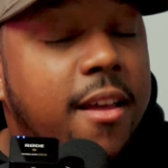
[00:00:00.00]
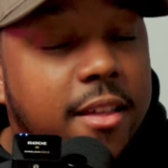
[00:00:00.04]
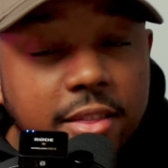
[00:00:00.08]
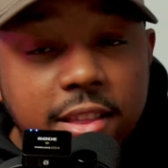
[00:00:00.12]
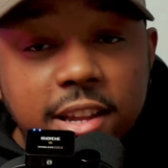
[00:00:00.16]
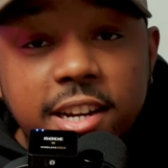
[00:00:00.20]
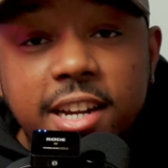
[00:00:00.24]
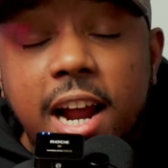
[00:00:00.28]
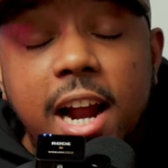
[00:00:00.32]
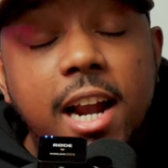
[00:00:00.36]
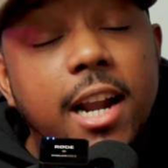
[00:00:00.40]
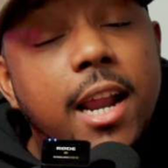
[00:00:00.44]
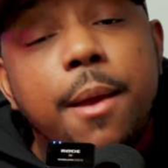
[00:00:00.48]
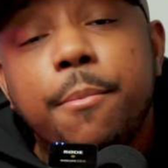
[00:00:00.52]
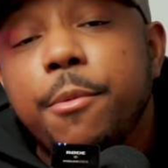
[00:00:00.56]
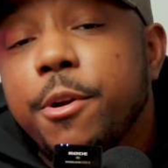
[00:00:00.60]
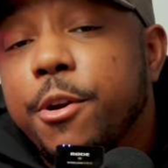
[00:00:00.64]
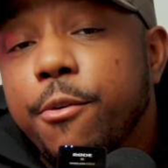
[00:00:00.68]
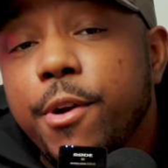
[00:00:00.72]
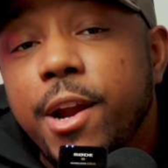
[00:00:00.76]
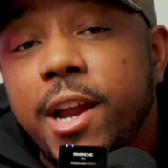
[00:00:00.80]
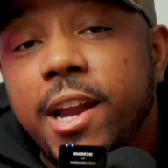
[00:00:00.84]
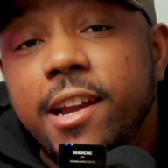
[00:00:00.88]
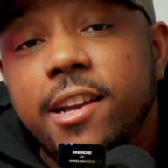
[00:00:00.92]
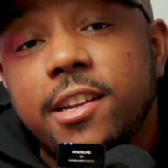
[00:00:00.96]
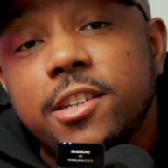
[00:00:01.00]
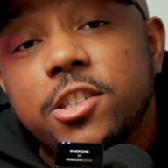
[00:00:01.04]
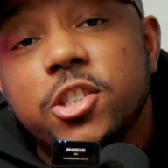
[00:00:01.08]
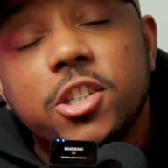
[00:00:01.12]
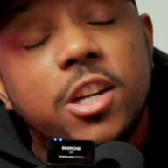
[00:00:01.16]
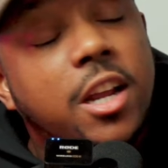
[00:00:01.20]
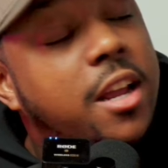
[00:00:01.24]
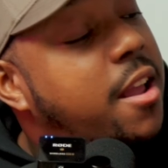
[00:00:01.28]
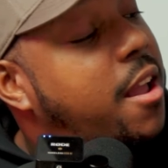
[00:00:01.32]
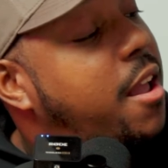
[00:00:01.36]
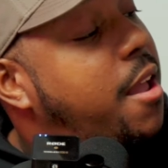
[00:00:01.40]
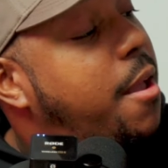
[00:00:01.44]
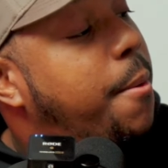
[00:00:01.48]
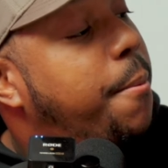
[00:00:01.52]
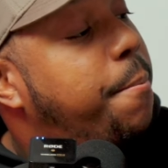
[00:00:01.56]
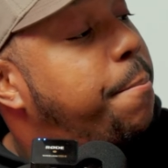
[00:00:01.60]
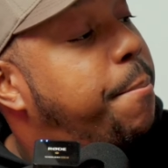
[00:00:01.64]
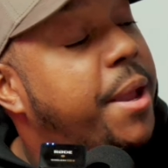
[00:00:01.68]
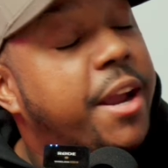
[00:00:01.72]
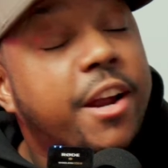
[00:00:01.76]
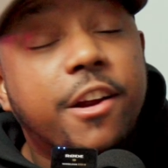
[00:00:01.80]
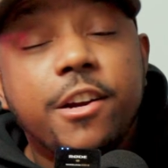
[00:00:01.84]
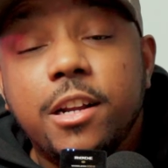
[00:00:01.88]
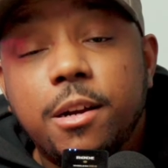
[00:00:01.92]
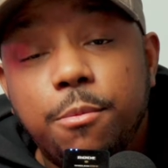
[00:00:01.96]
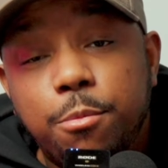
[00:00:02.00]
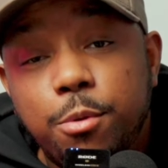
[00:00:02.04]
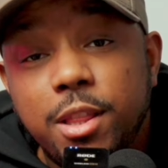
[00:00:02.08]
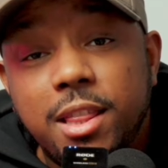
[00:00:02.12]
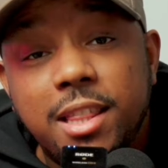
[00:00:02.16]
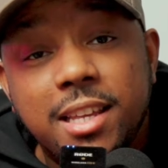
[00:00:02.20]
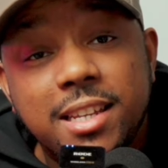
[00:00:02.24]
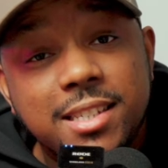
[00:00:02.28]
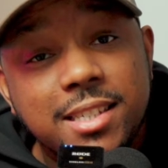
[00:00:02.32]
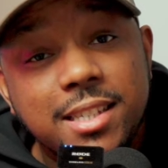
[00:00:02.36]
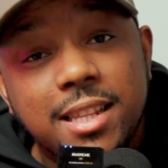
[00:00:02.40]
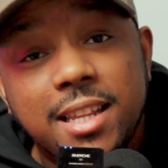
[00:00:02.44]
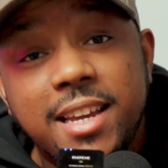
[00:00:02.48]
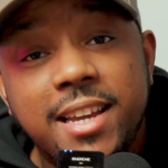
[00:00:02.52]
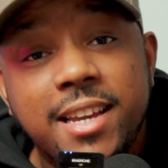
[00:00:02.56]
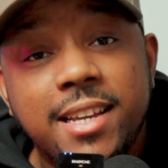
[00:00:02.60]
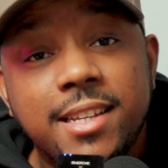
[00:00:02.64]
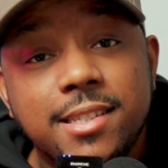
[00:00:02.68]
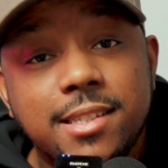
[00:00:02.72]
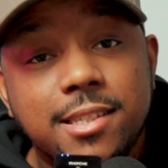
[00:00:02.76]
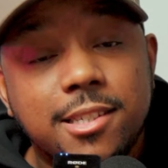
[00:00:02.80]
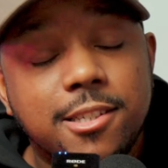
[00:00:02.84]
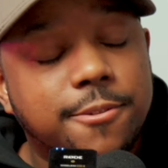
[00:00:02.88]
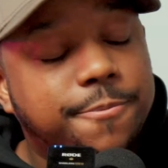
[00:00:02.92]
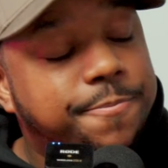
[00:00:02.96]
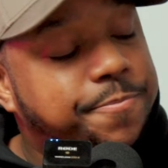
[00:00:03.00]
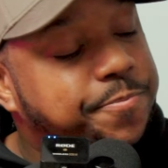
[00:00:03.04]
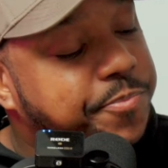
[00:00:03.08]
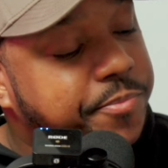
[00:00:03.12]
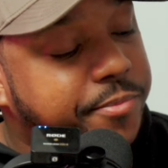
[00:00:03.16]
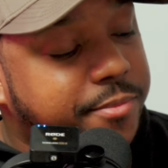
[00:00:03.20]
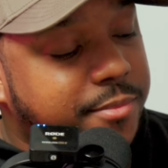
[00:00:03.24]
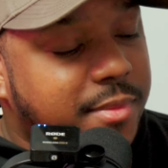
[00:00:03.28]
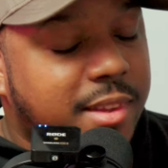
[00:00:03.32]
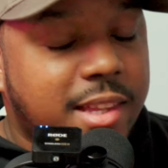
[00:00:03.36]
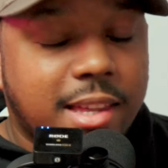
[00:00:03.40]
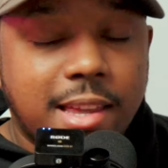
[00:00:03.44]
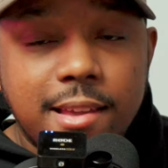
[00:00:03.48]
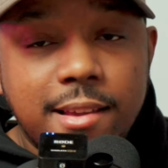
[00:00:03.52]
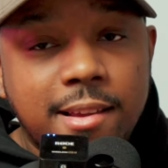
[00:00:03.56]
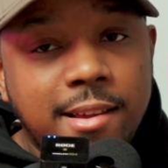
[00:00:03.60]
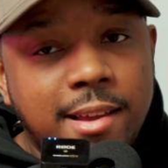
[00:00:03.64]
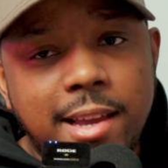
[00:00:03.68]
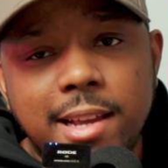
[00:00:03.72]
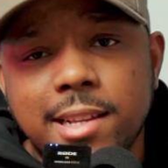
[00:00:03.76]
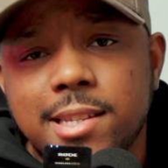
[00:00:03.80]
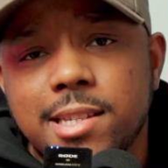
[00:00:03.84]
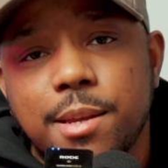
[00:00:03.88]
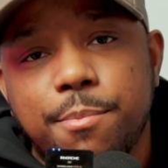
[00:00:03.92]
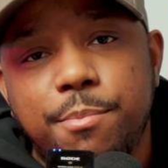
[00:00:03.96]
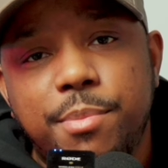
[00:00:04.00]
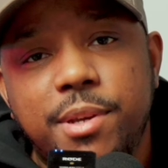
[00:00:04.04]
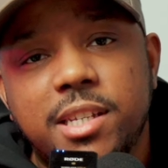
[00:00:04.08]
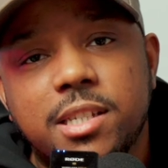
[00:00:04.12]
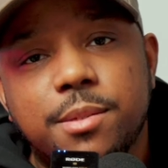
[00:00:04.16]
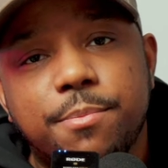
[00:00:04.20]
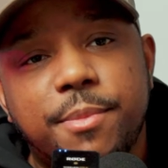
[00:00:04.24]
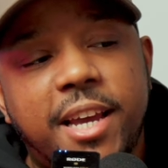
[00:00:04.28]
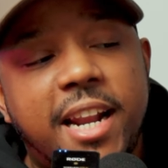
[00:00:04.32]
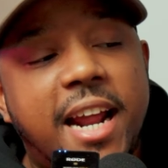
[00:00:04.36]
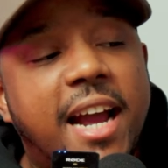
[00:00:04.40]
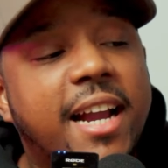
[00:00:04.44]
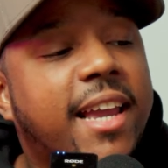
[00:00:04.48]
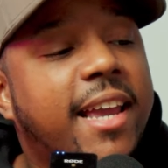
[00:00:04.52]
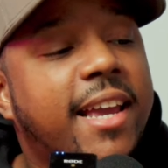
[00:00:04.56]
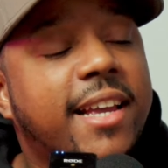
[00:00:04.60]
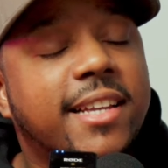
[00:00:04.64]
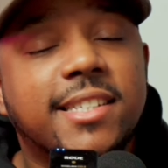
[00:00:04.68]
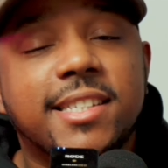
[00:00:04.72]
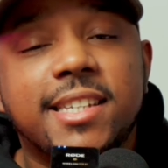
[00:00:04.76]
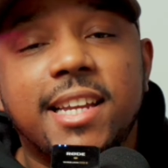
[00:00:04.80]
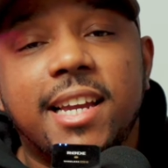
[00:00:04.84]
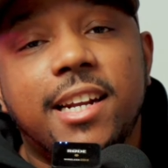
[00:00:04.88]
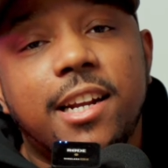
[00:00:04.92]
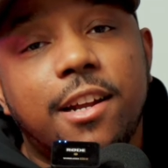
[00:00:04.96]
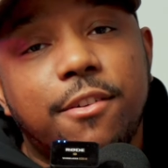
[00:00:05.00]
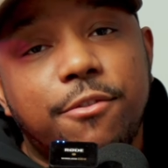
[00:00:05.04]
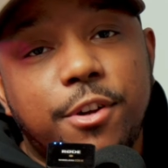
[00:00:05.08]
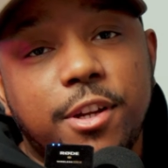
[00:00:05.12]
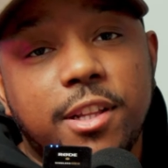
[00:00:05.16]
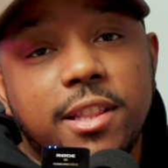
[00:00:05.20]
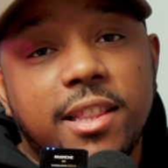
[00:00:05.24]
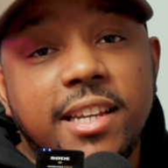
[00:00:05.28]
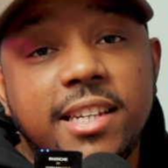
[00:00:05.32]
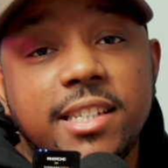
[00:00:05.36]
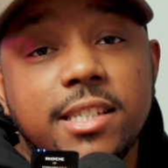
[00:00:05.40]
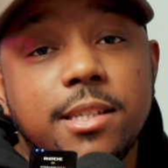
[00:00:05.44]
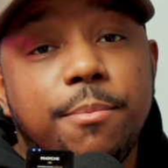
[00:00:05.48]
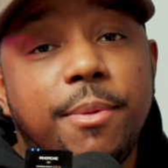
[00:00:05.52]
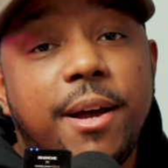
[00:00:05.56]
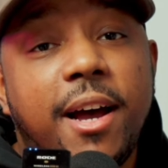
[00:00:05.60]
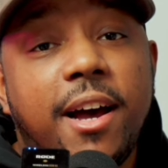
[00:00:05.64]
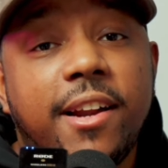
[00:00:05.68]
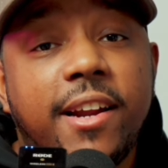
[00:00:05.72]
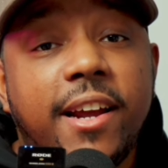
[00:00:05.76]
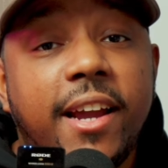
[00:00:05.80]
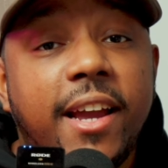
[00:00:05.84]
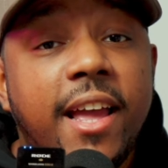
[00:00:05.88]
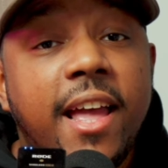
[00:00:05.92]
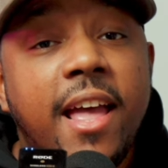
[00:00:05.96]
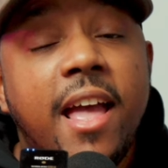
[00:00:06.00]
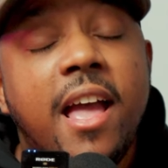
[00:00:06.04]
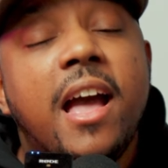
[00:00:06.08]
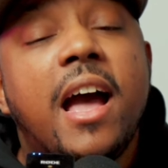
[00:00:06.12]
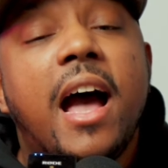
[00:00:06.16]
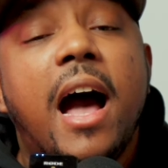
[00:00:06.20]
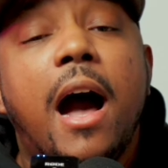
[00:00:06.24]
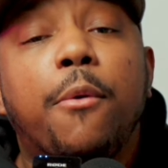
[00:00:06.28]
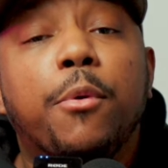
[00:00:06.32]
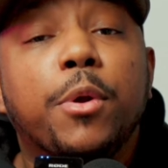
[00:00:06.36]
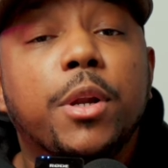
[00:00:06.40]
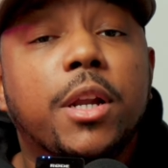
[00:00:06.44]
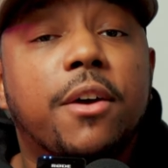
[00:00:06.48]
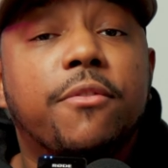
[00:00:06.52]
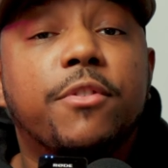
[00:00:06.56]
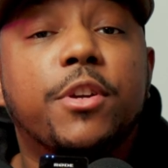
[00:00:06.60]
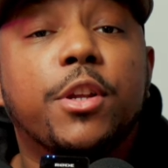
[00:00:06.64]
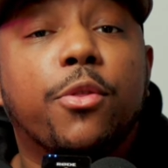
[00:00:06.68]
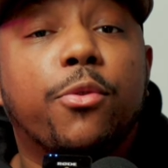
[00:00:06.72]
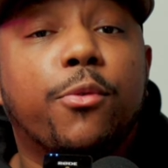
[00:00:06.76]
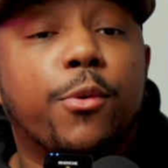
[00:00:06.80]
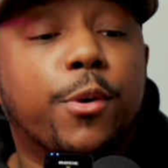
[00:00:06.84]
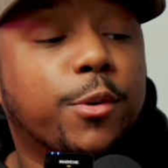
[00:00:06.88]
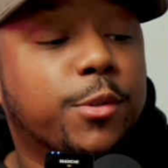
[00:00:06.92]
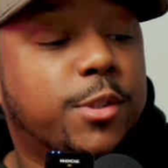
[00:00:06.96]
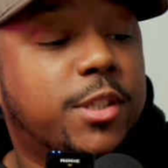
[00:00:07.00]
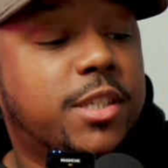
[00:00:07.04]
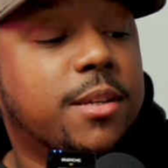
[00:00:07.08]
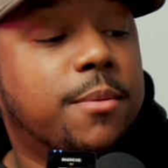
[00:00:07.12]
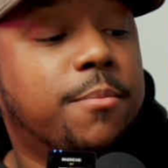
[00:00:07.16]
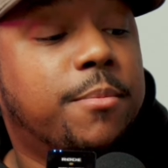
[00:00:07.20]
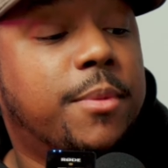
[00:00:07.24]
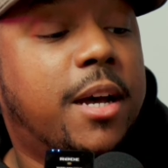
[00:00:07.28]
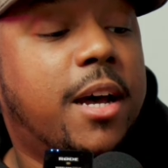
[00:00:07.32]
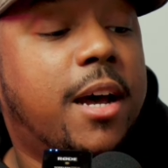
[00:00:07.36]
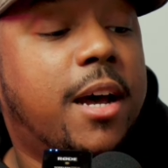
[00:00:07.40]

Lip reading: The dynamic range paired up with this lens, it's a beast, man. I can't say enough good things about it. I would love to throw some